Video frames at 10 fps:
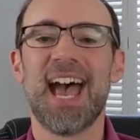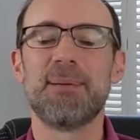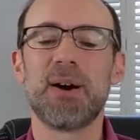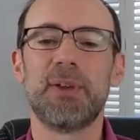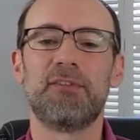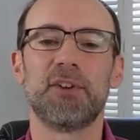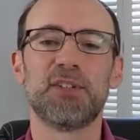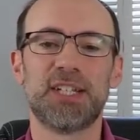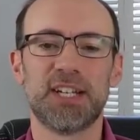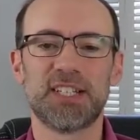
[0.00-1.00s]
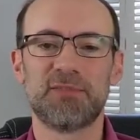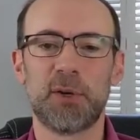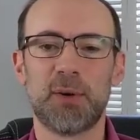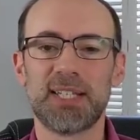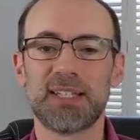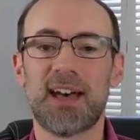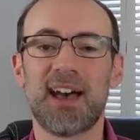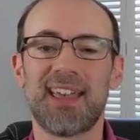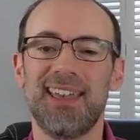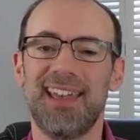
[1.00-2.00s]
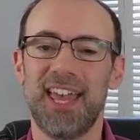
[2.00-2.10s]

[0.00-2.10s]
I bought my first shares of Boeing stock